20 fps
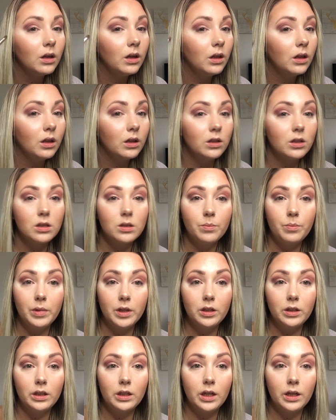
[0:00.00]
And then just
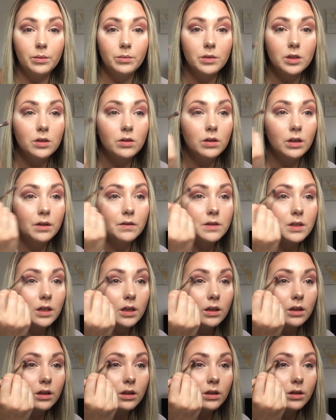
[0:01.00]
build it up so it gives
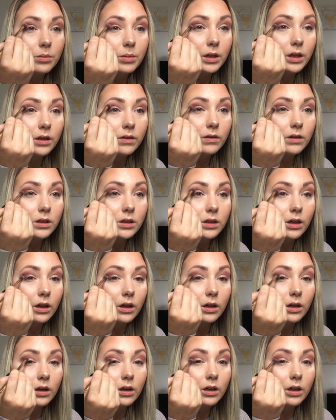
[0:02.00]
it a little bit of a
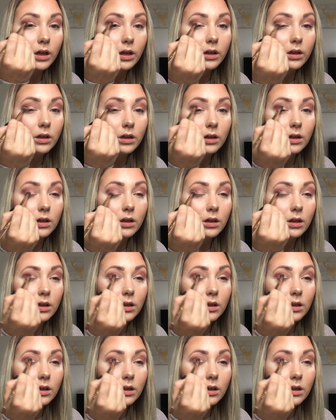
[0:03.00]
darker color.